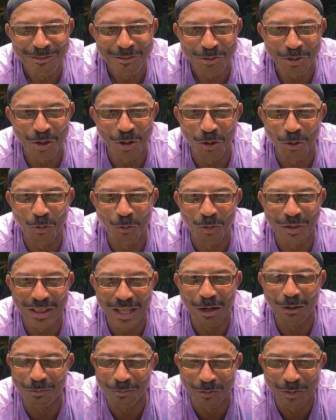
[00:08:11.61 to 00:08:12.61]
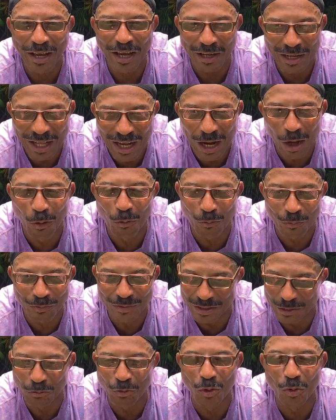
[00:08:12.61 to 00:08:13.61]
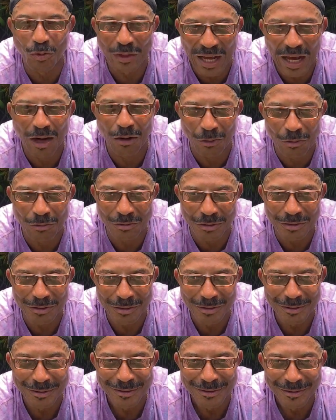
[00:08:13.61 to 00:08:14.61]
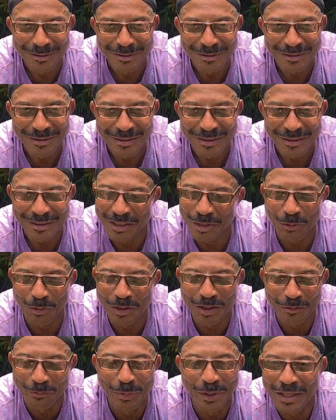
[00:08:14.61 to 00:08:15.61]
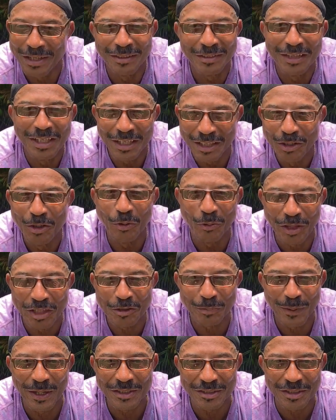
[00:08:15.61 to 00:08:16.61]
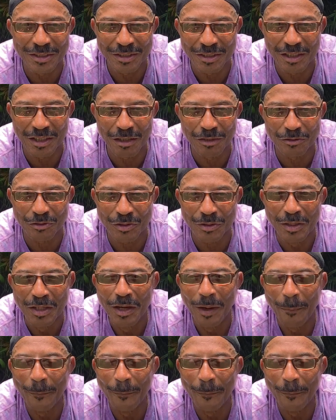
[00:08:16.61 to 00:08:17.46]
So without that road out, there would have been no expansion of the culture.